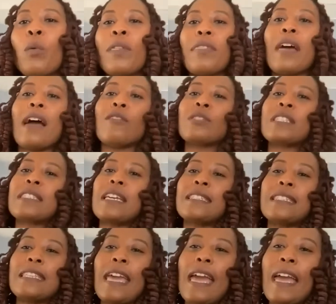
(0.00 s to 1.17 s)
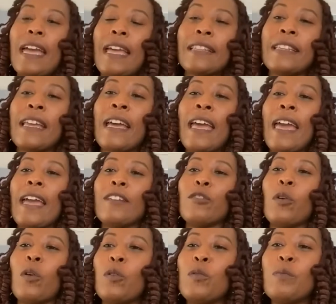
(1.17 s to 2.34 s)
without Staceyann and
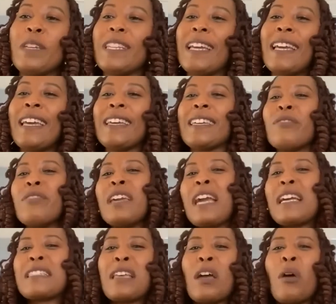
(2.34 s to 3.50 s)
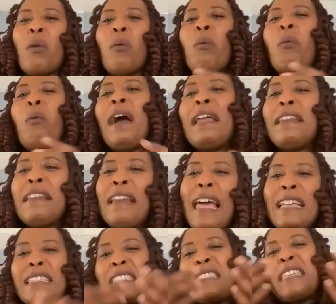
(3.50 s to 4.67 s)
Olumide giving us one
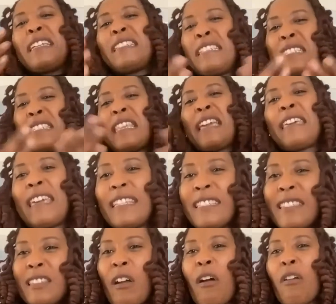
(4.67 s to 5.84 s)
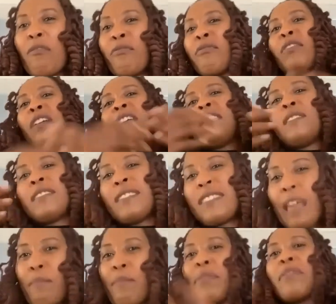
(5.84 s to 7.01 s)
last 30 seconds of
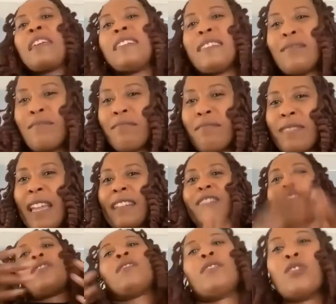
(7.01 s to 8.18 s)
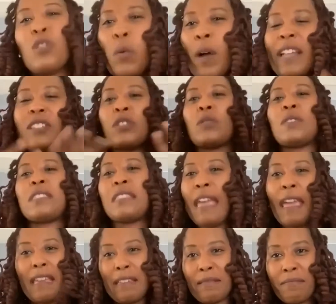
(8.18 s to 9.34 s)
something that you want to
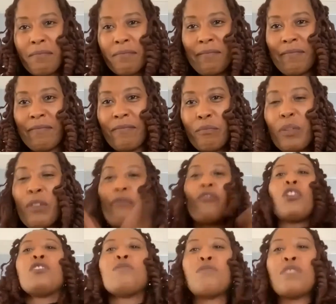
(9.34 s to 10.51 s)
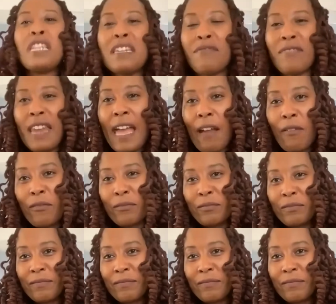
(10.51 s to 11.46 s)
say before you leave now.